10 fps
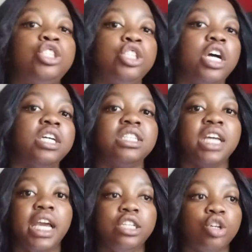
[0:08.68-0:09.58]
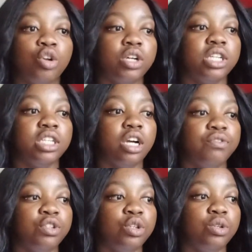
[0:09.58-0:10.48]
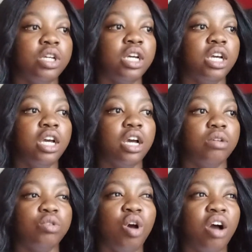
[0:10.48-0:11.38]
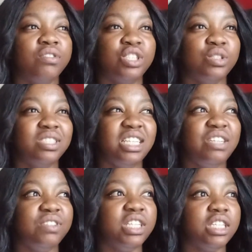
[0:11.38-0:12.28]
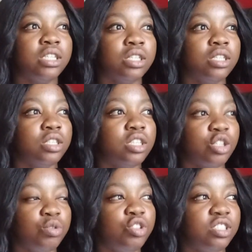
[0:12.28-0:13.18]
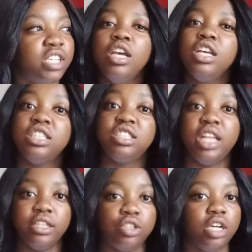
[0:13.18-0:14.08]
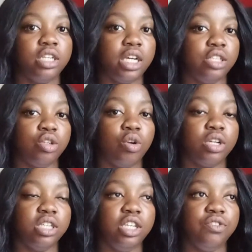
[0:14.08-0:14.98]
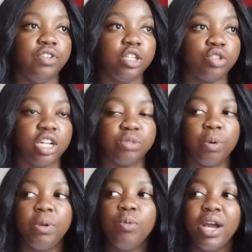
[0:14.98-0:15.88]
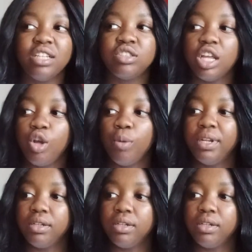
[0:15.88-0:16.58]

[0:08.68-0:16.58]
turned 8 o'clock in the afternoon. Not afternoon, it's evening. That's what you just said. It's that turned 8 o'clock in the evening. So that's probably why it's a little bit